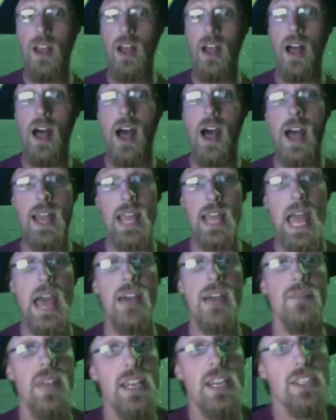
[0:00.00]
I
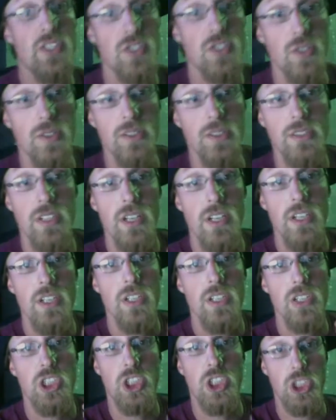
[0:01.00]
have a certain
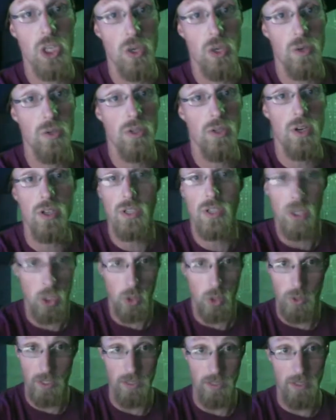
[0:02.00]
show called
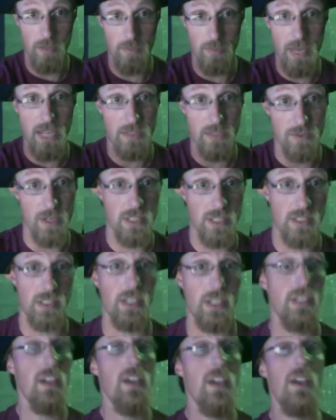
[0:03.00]
Colonial Impact
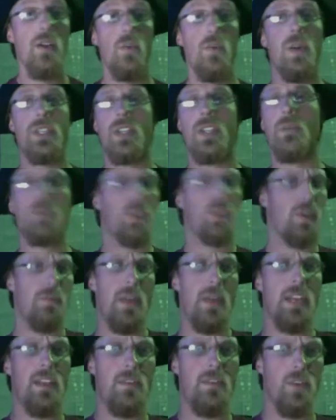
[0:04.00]
Wrestling, which I'm sure
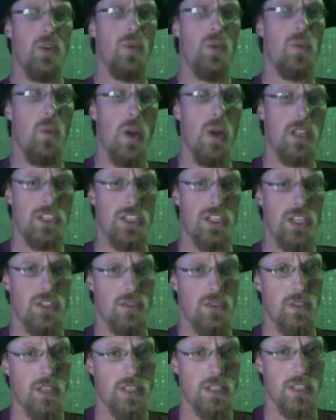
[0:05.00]
many of you who watch this
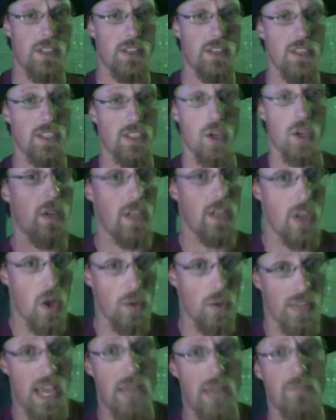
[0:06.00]
or listen to this already
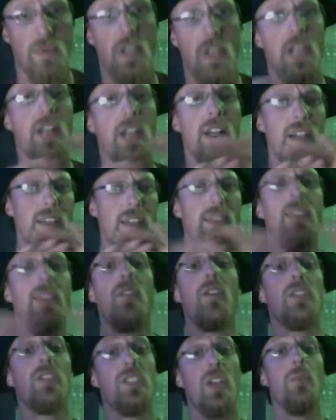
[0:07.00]
know that, but there
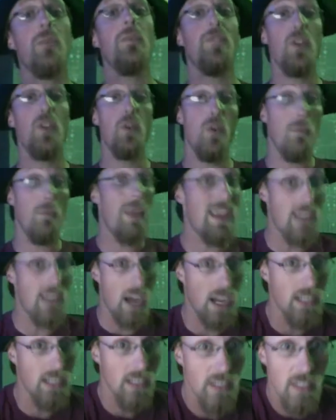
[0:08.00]
are some of you who may
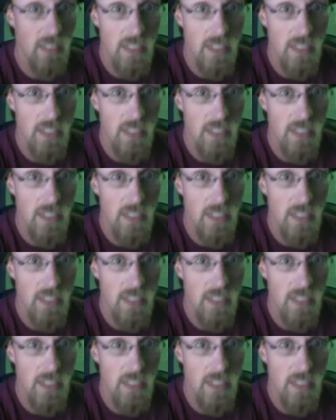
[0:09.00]
not.